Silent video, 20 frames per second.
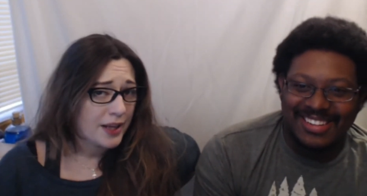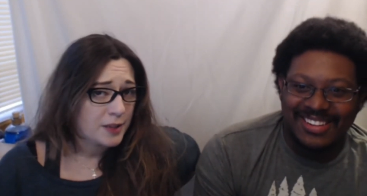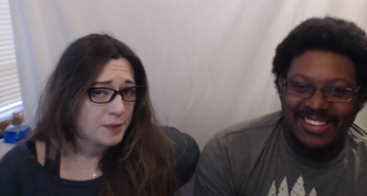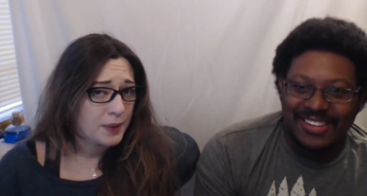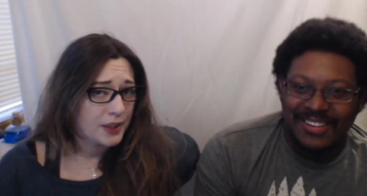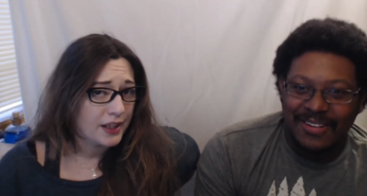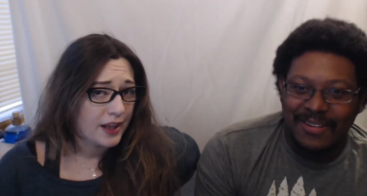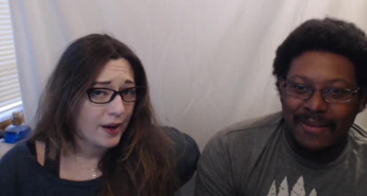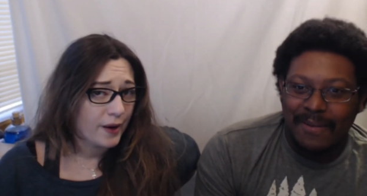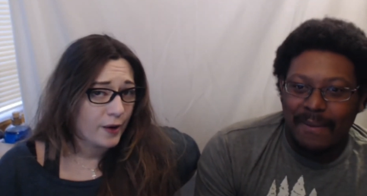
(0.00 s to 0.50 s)

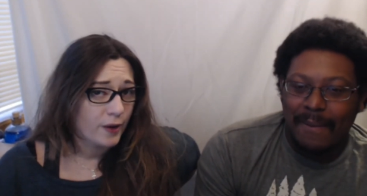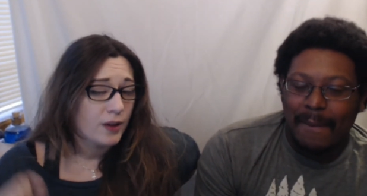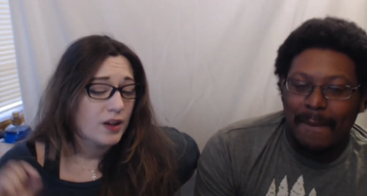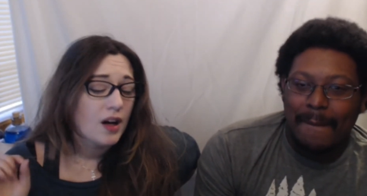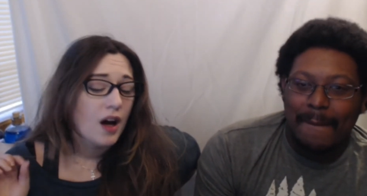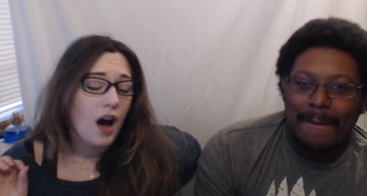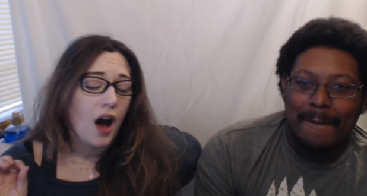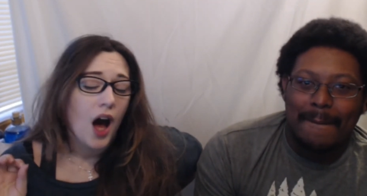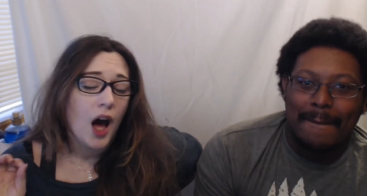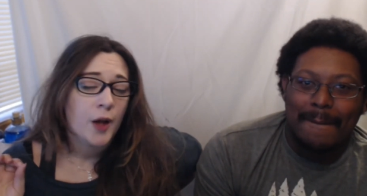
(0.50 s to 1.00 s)
Speaker 1: below
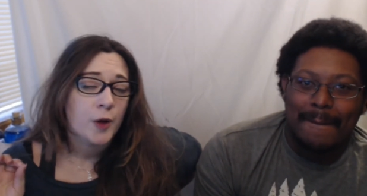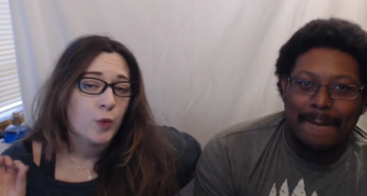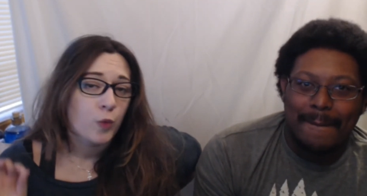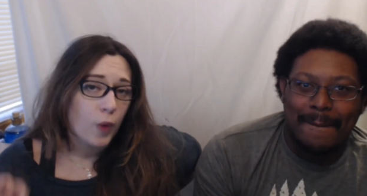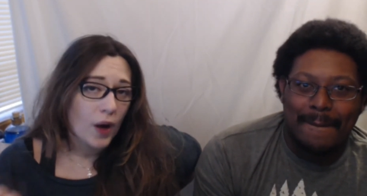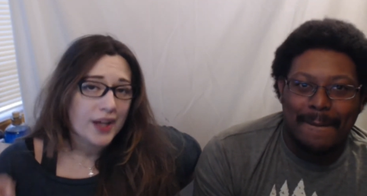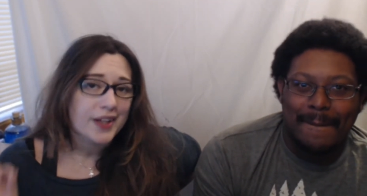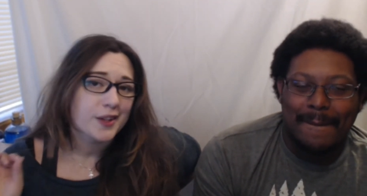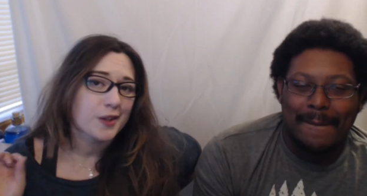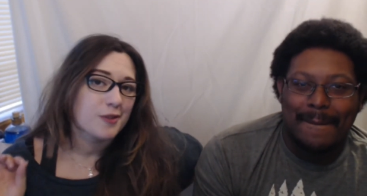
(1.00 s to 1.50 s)
on
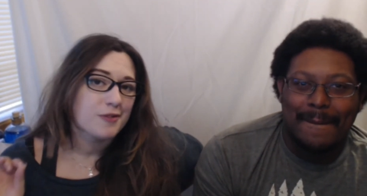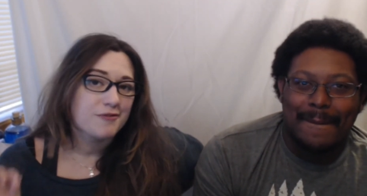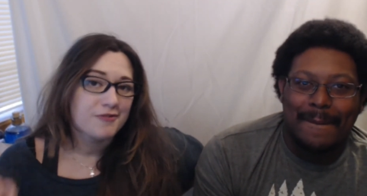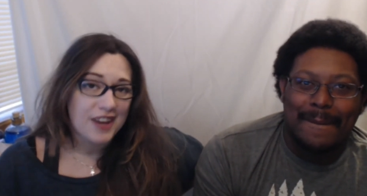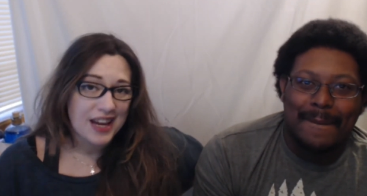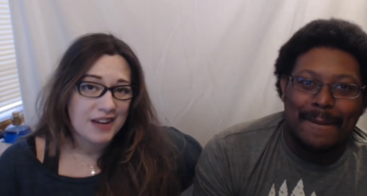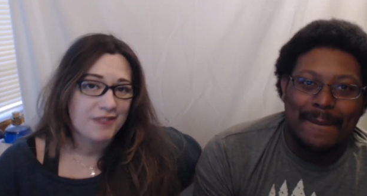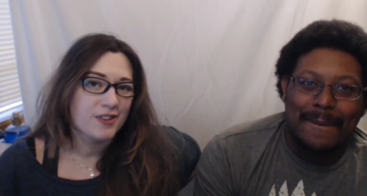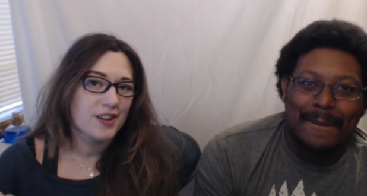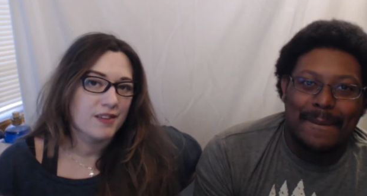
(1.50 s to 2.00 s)
what your
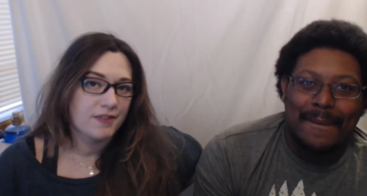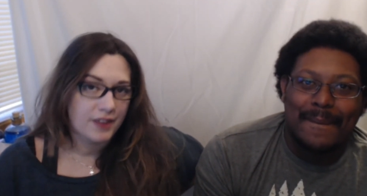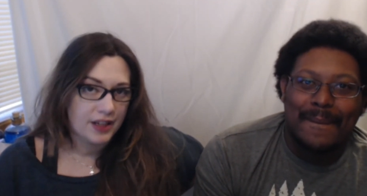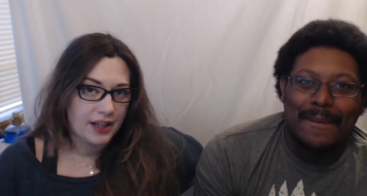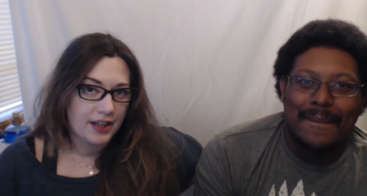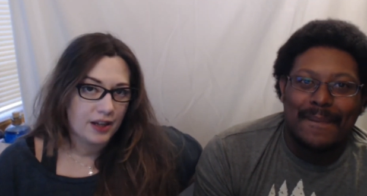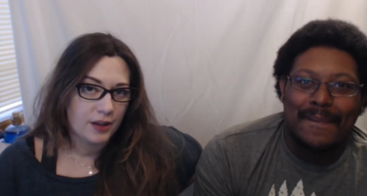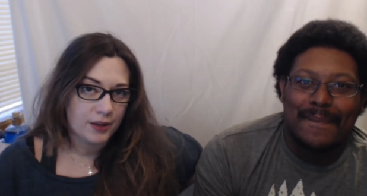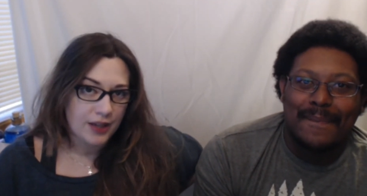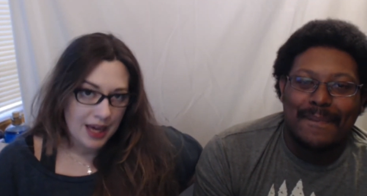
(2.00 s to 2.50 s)
favorite
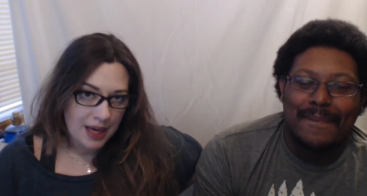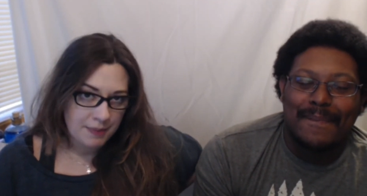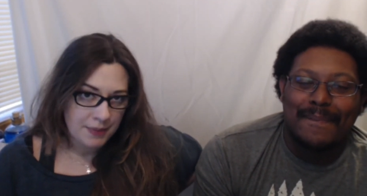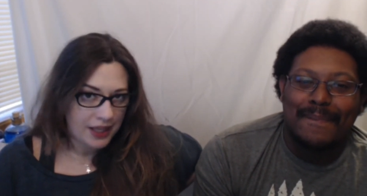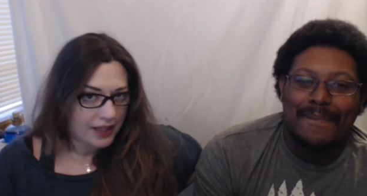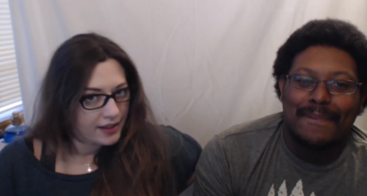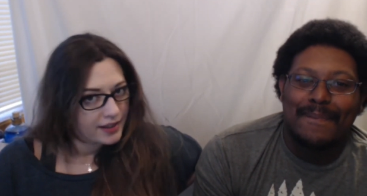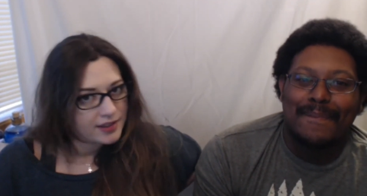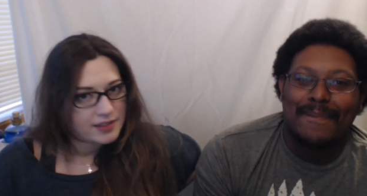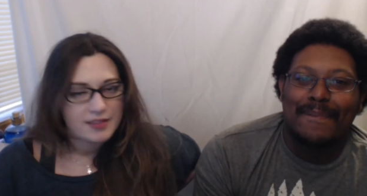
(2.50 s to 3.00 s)
video game
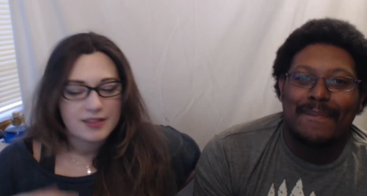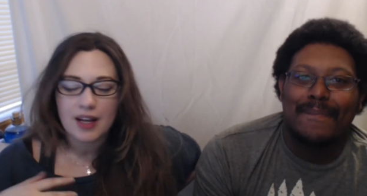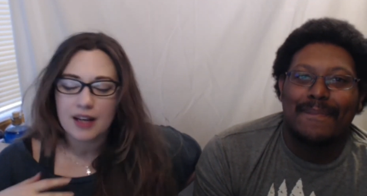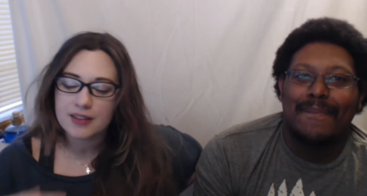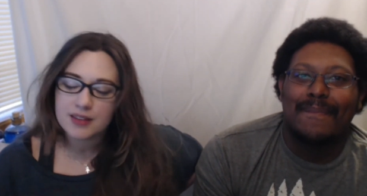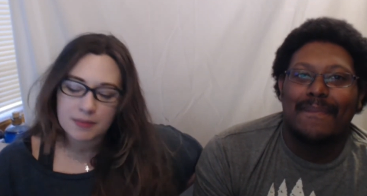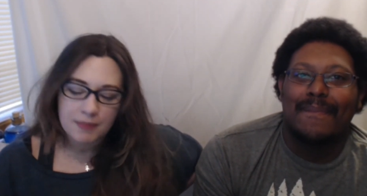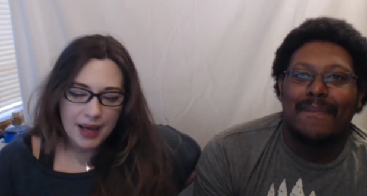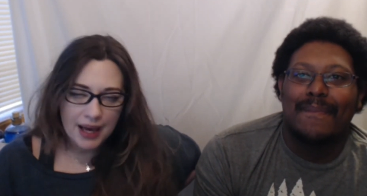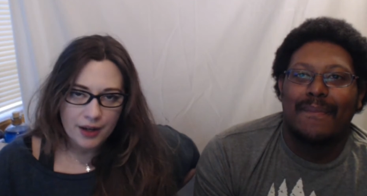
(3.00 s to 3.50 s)
is.
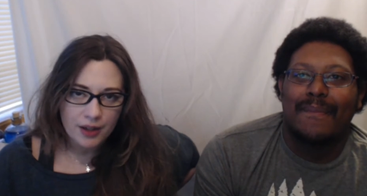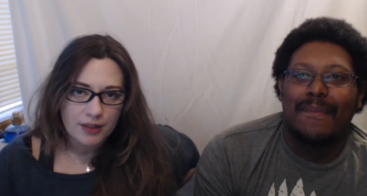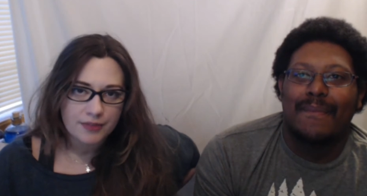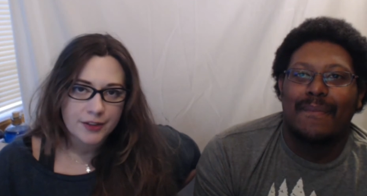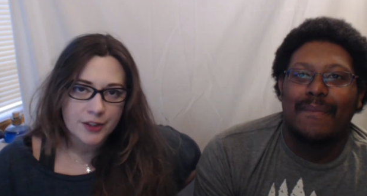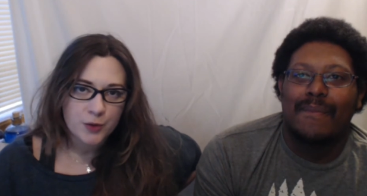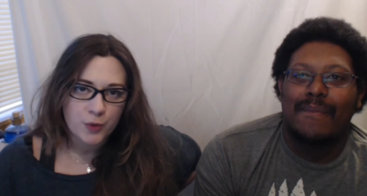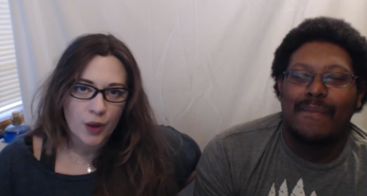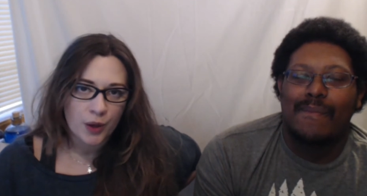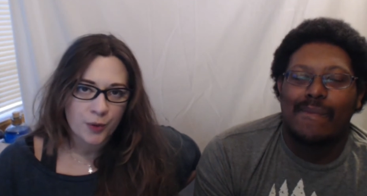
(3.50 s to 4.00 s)
Doesn't matter if
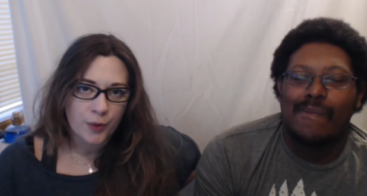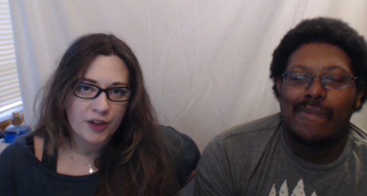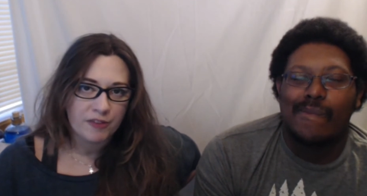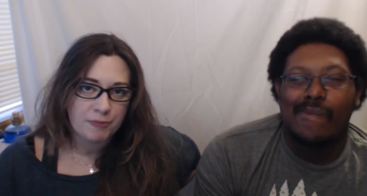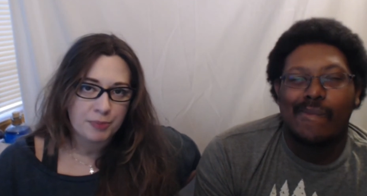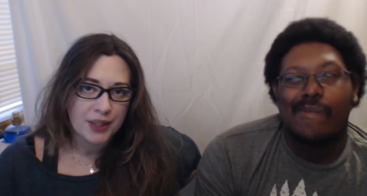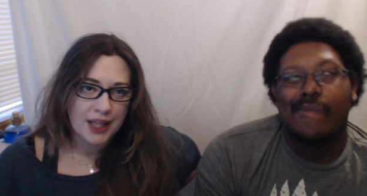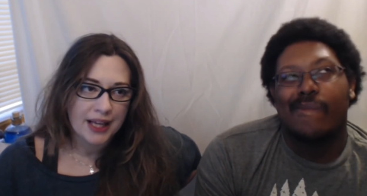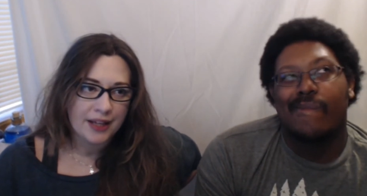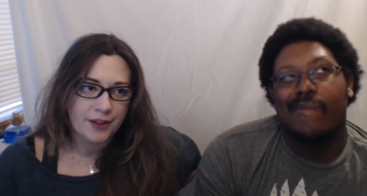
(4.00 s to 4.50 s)
it's one we've
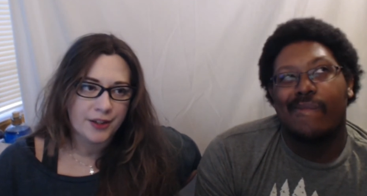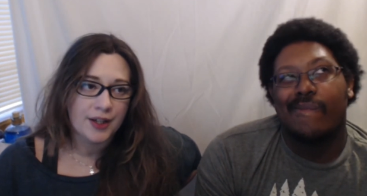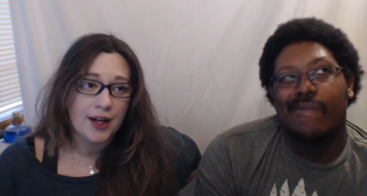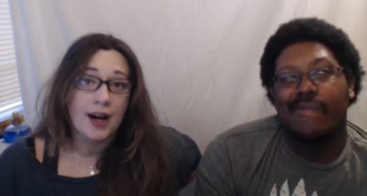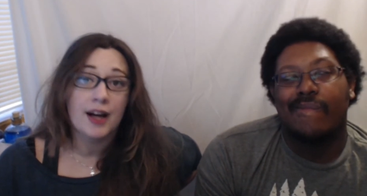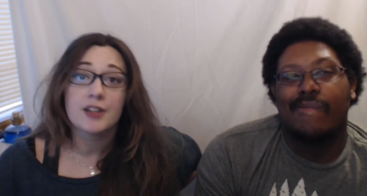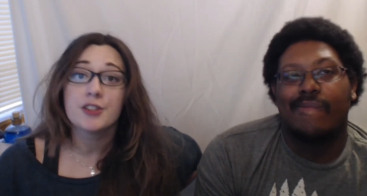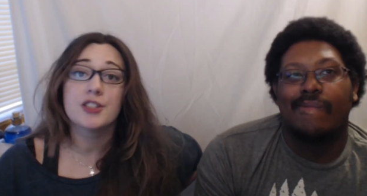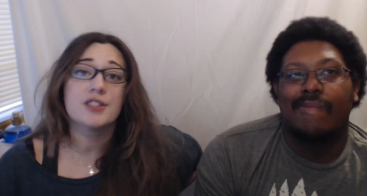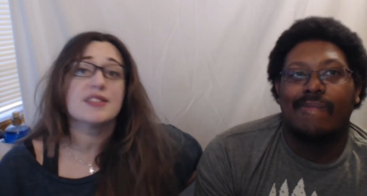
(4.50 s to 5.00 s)
played or
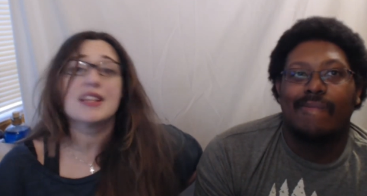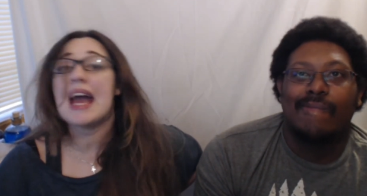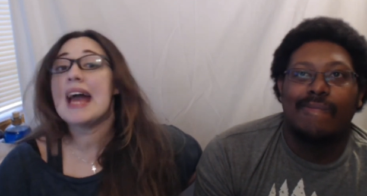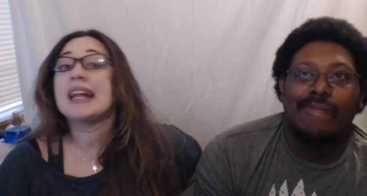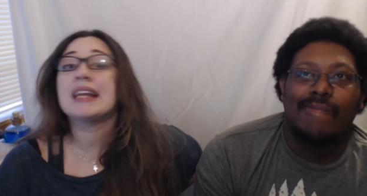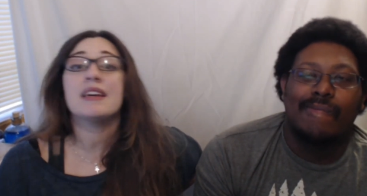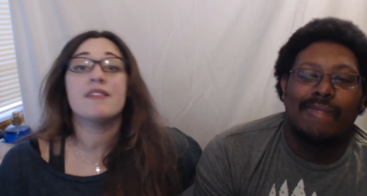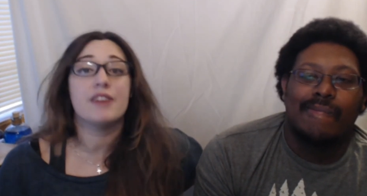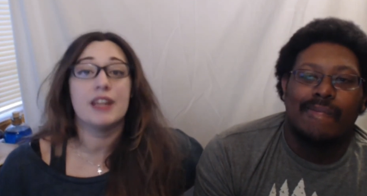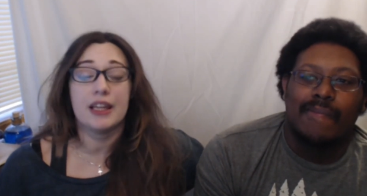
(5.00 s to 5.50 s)
not, just
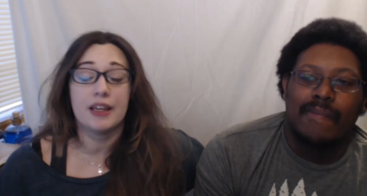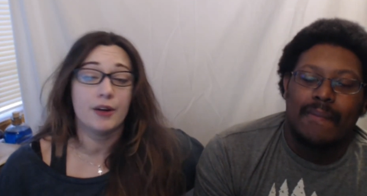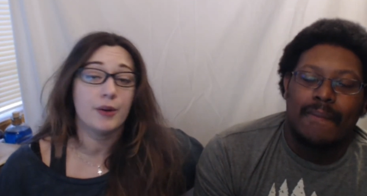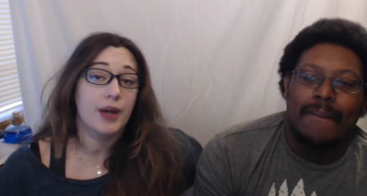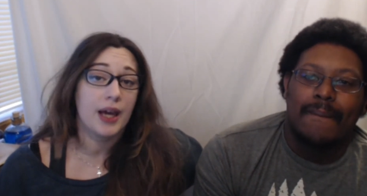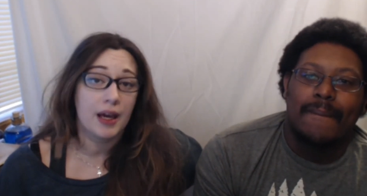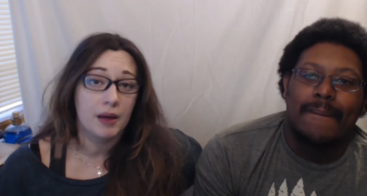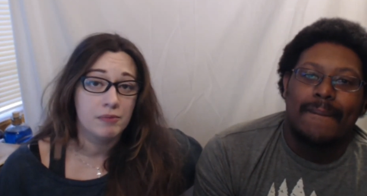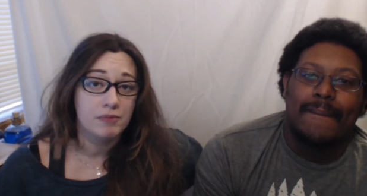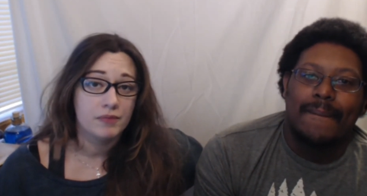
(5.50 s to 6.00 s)
any video
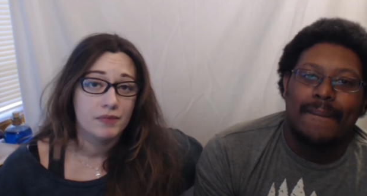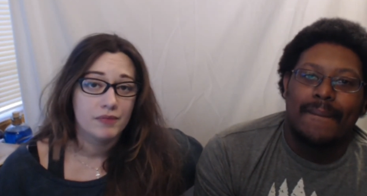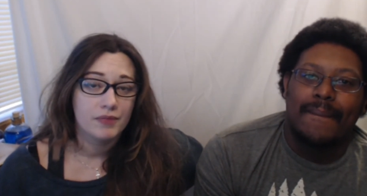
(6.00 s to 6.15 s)
game.